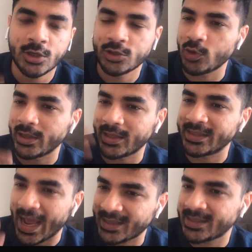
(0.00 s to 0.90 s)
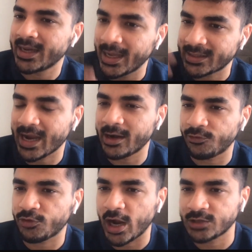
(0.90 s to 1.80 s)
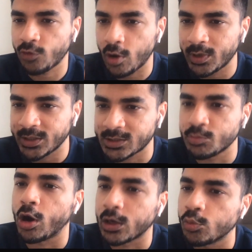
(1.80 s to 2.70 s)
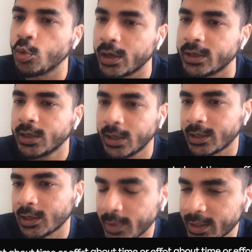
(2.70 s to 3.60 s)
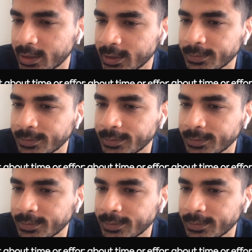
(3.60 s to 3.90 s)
So I think that has kind of transformed in this modern world a little bit.